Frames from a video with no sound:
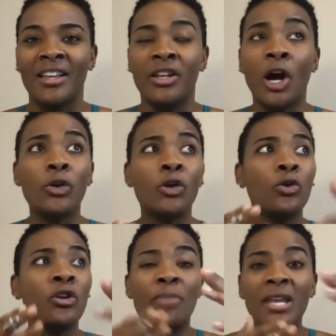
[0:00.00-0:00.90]
Now
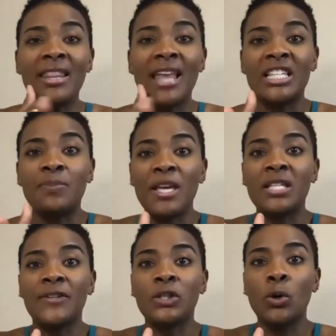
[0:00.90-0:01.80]
you've been in that space
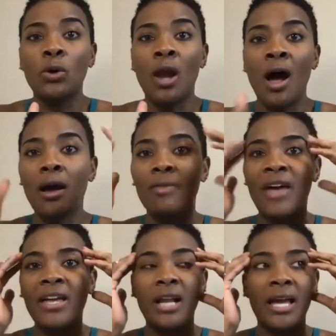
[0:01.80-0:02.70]
for so long
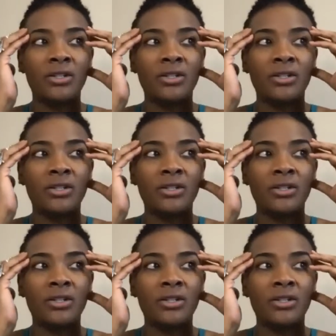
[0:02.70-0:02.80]
that you're like,